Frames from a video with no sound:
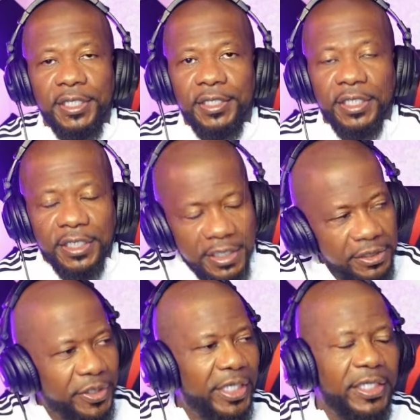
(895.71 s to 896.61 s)
The
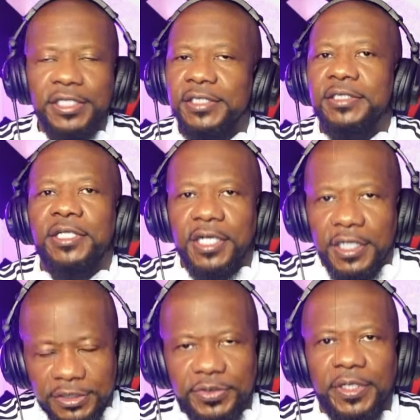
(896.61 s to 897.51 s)
contract is the
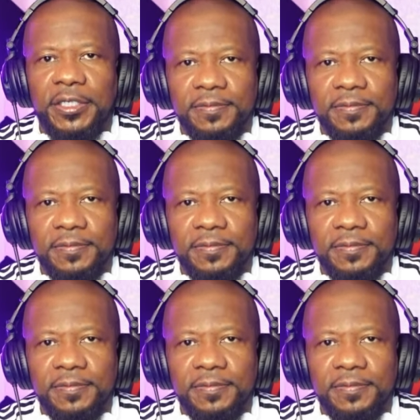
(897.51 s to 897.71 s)
contract.